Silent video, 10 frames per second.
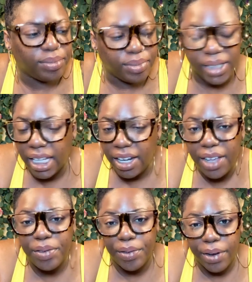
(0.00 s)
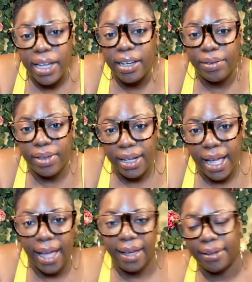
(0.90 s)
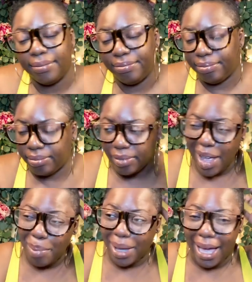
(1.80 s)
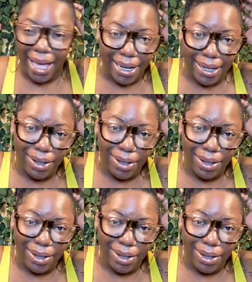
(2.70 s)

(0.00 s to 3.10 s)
Get in front of the day, not behind it.